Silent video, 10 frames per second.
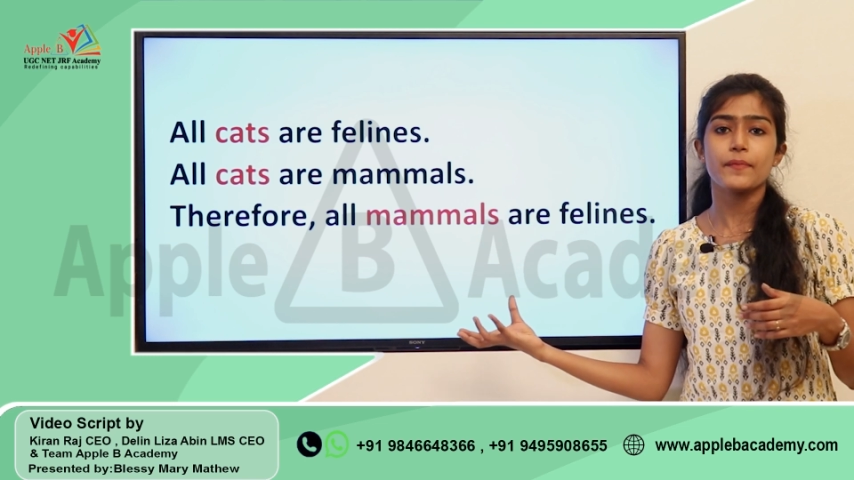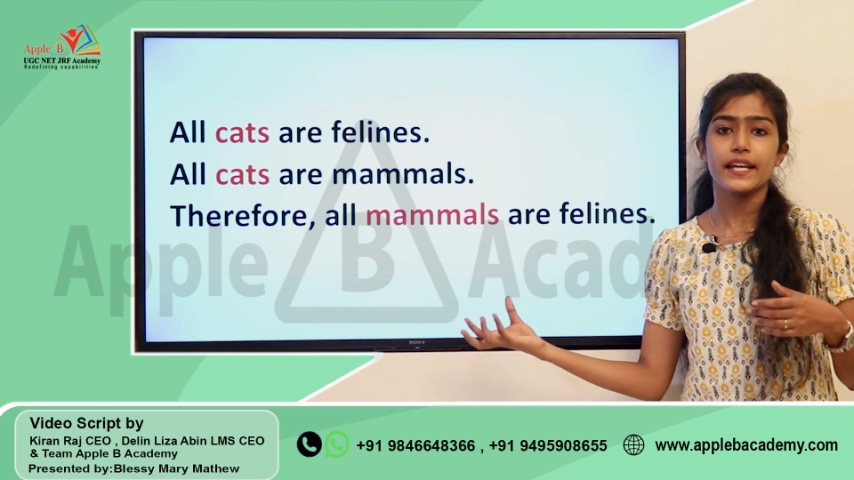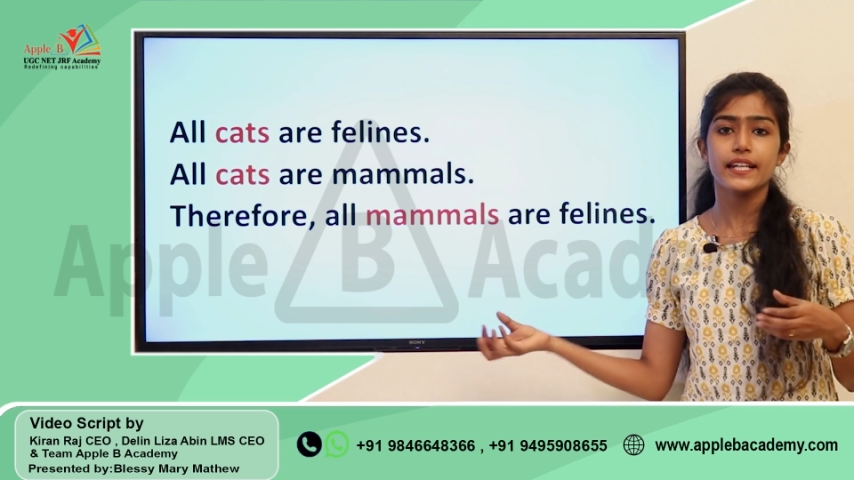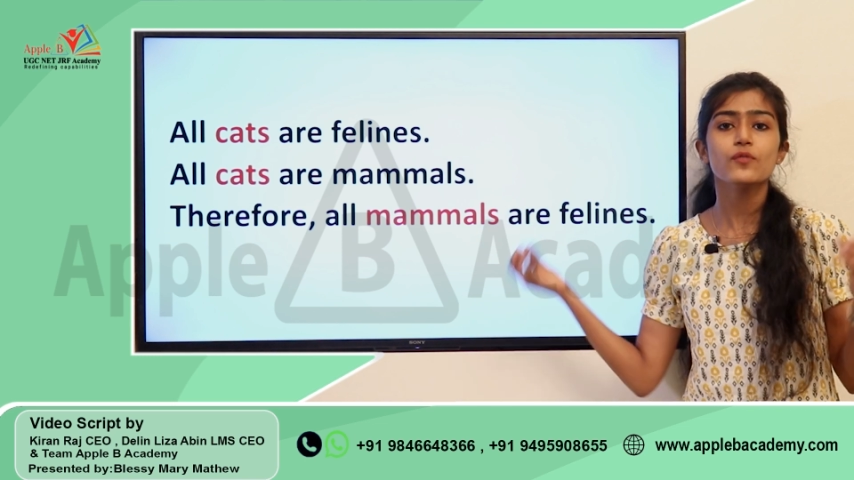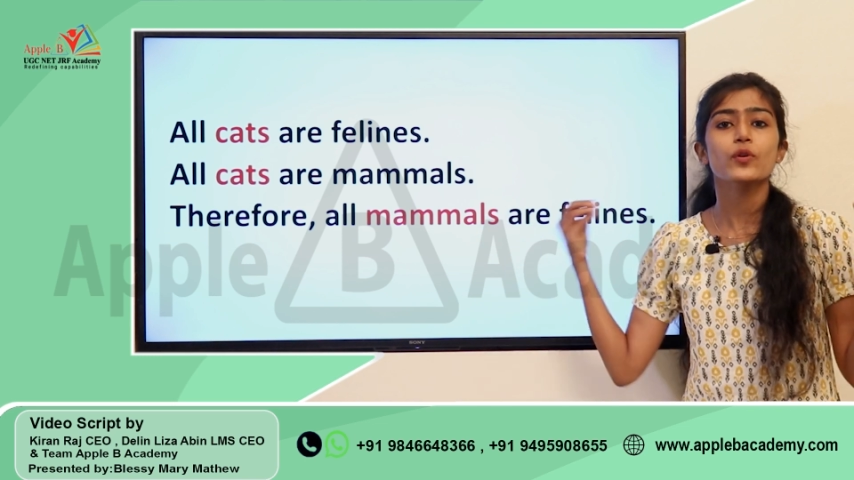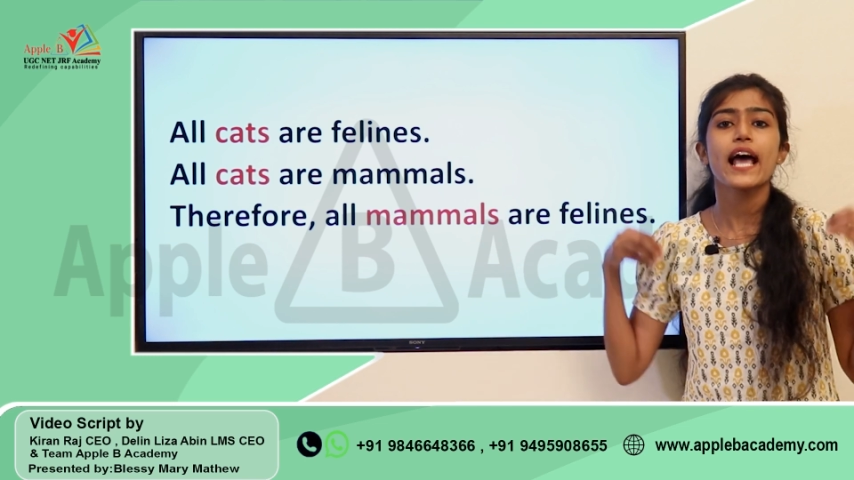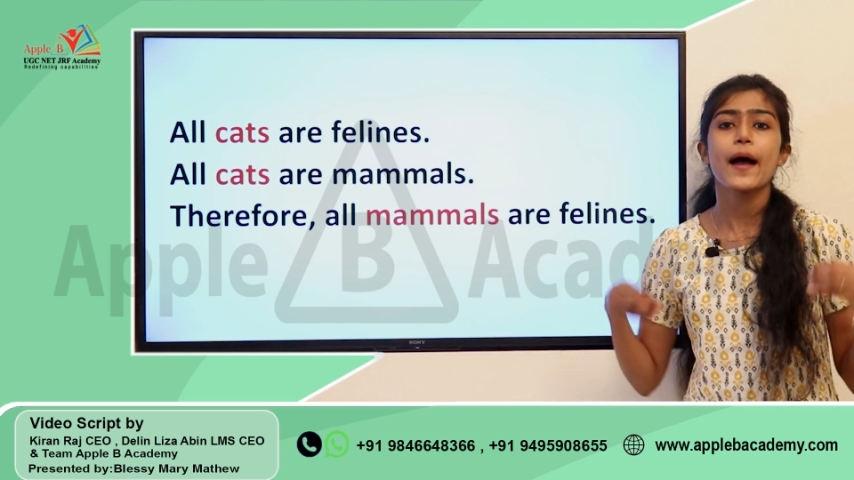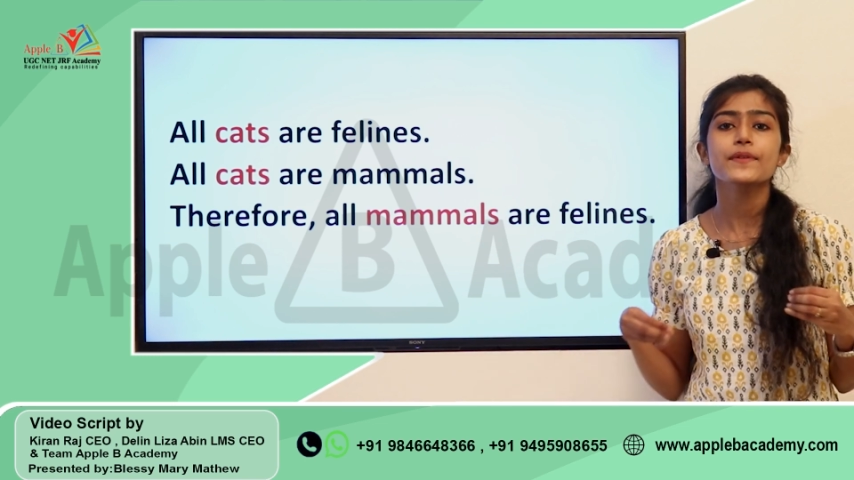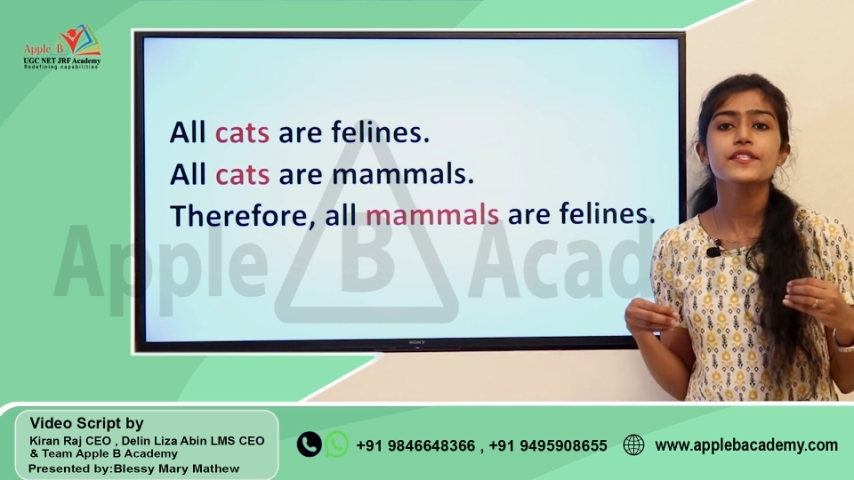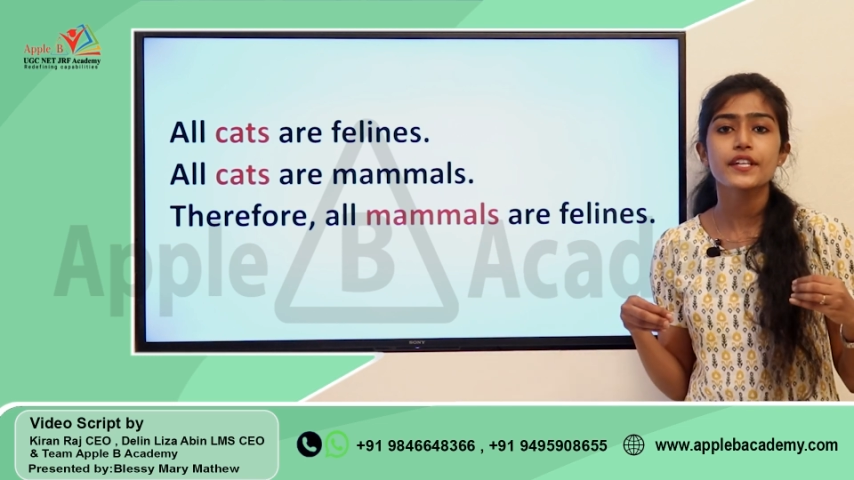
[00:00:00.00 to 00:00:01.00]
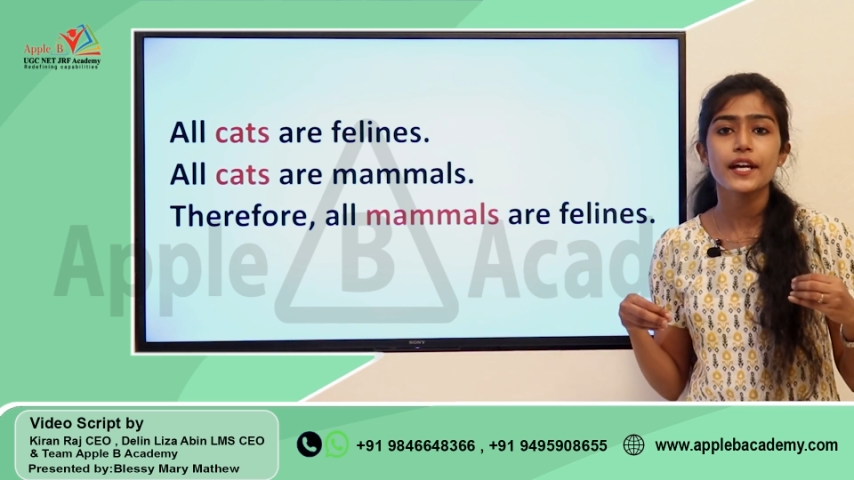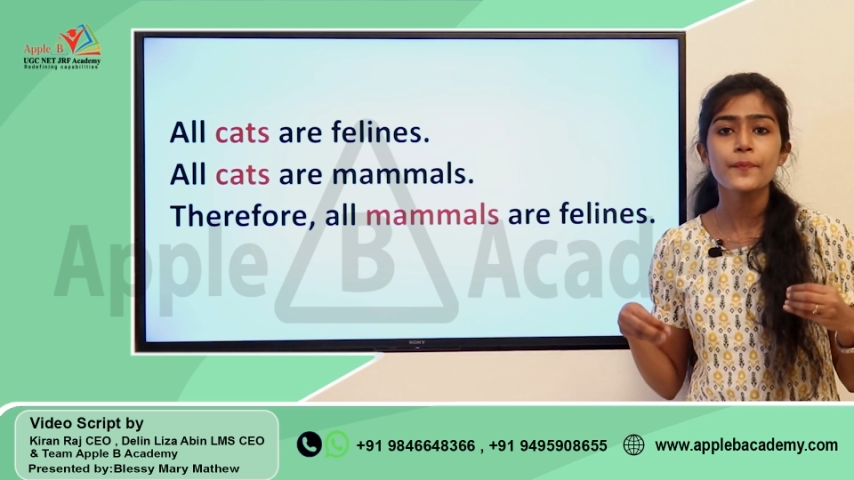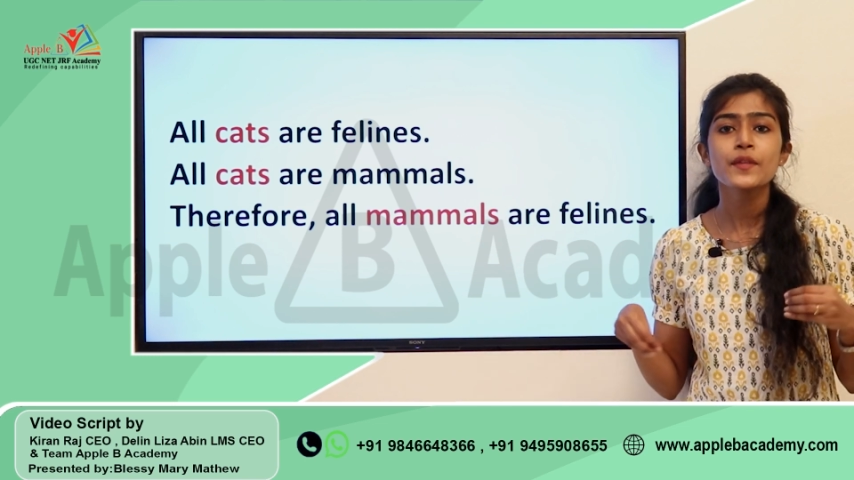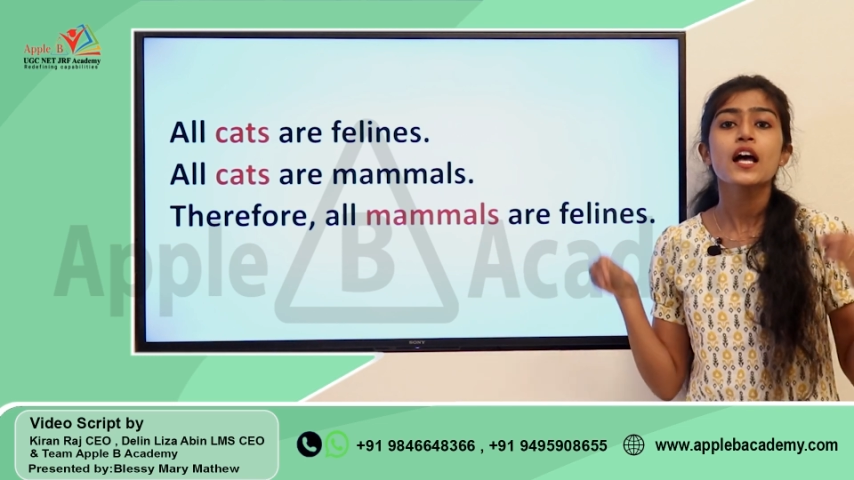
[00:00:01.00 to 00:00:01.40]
minor, what happens here?